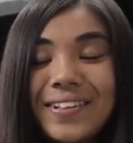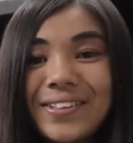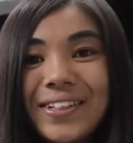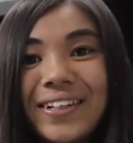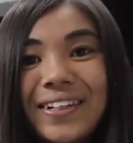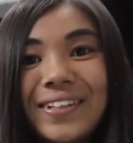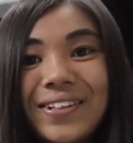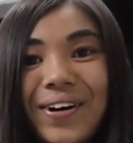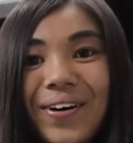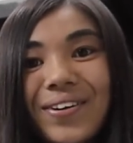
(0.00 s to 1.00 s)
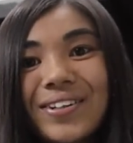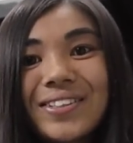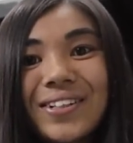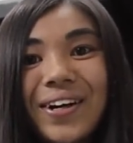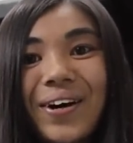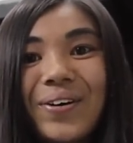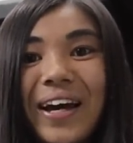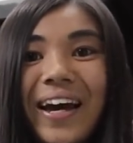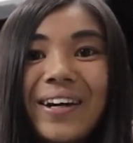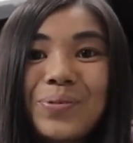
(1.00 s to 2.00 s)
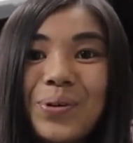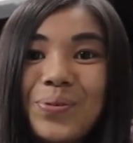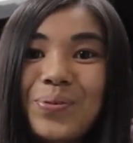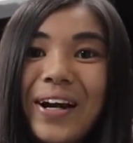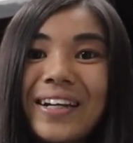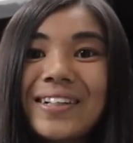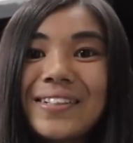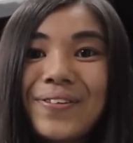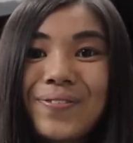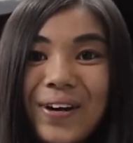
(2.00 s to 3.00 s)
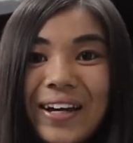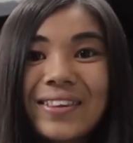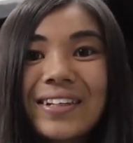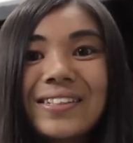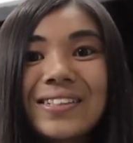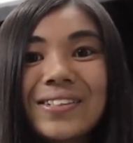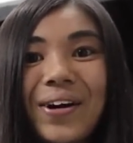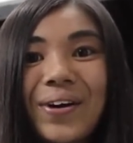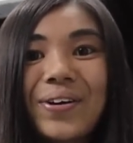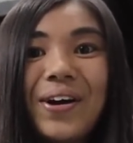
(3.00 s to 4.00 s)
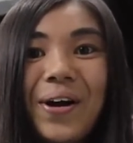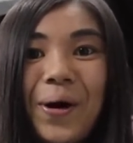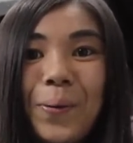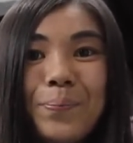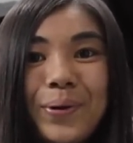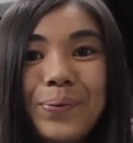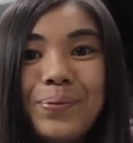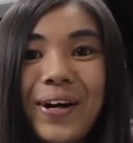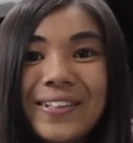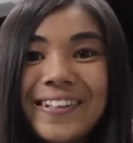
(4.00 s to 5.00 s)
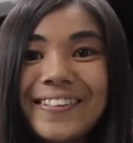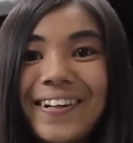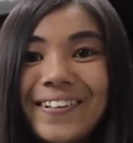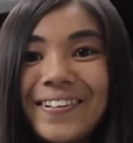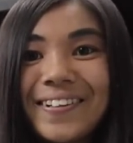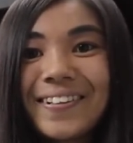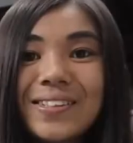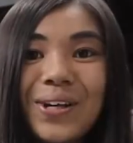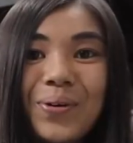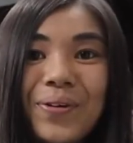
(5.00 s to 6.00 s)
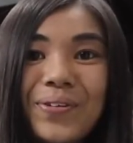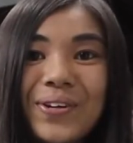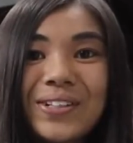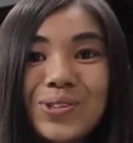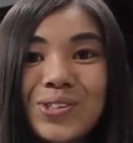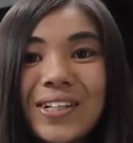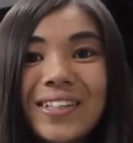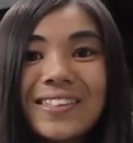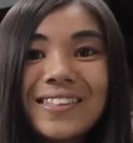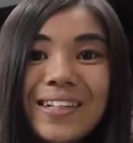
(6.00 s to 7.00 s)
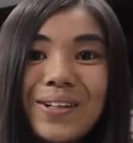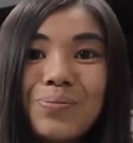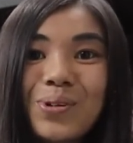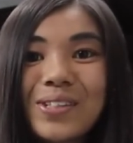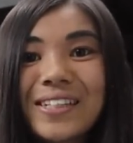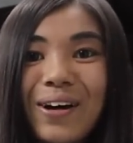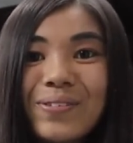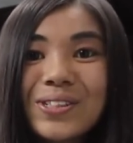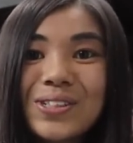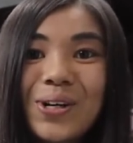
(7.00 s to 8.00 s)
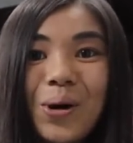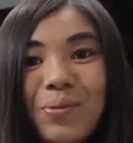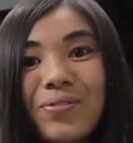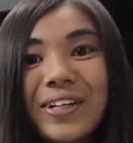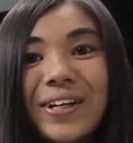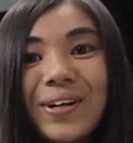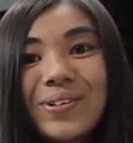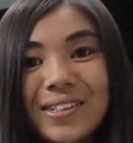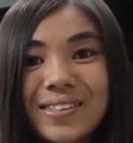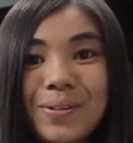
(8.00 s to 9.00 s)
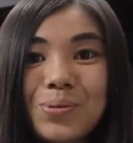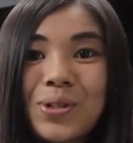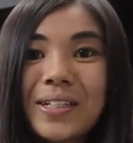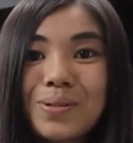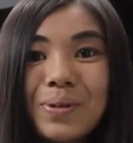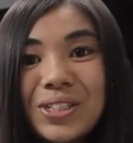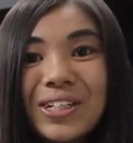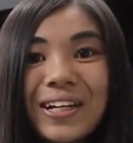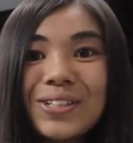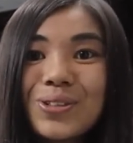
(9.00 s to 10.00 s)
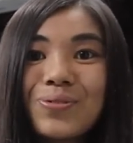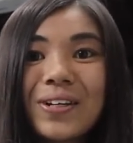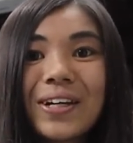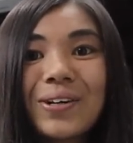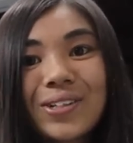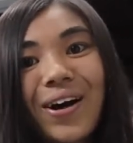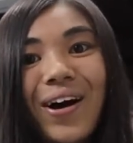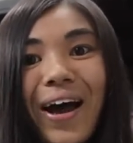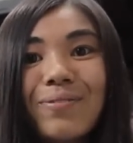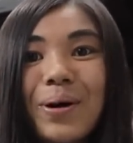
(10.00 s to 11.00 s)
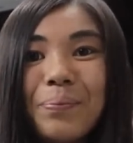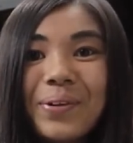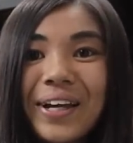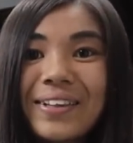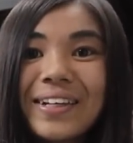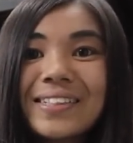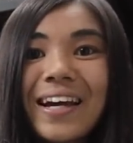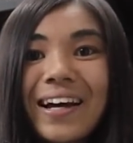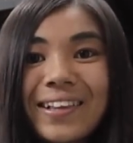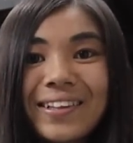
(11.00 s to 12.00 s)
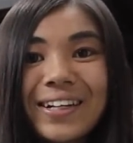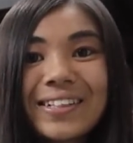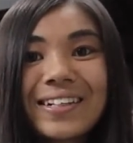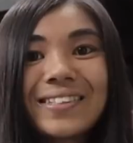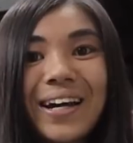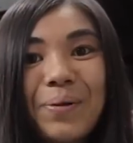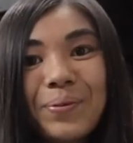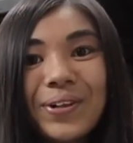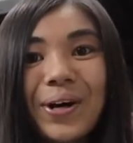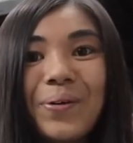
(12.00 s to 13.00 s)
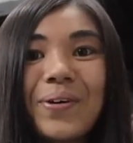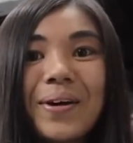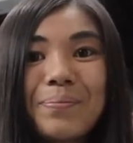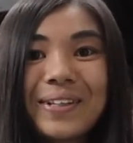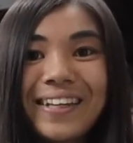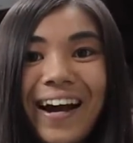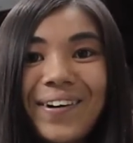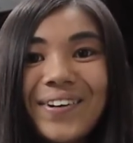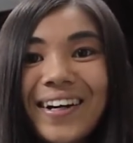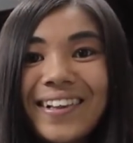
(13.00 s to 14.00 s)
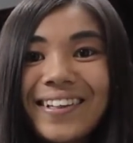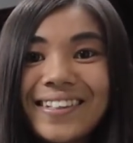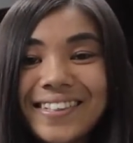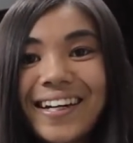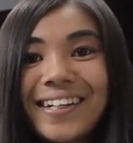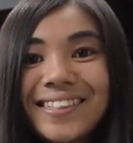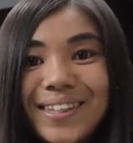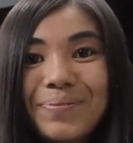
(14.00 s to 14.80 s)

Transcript: she is all good to go, and we're ready to finally start our build process on her. So if you're interested in seeing more salvage Tacoma videos and some transmission issue videos, I'll have a playlist linked down below. But now let's get into the